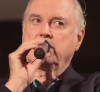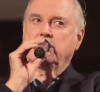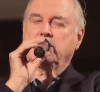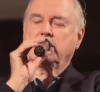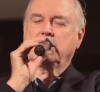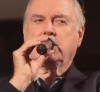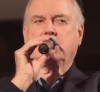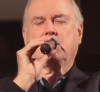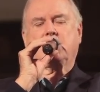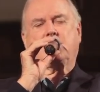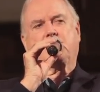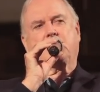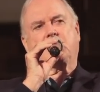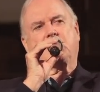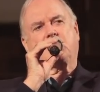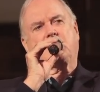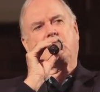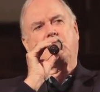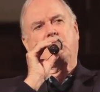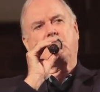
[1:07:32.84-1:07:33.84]
what else
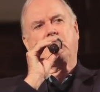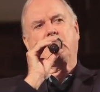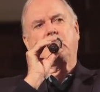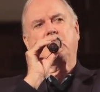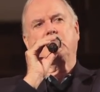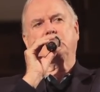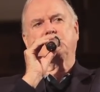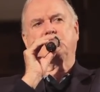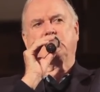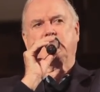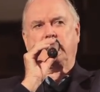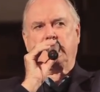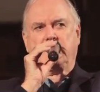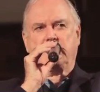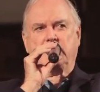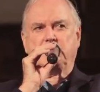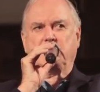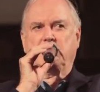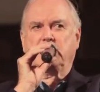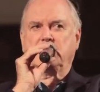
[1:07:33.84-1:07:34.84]
was there? Then there was the
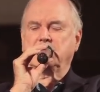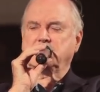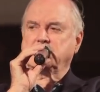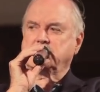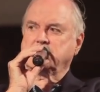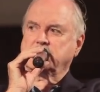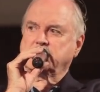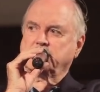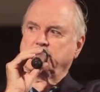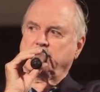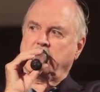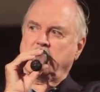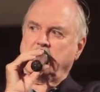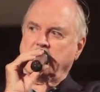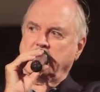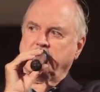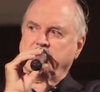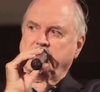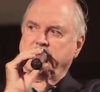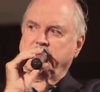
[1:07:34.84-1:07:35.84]
headmaster's
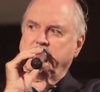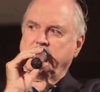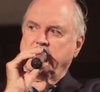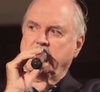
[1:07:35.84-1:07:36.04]
wife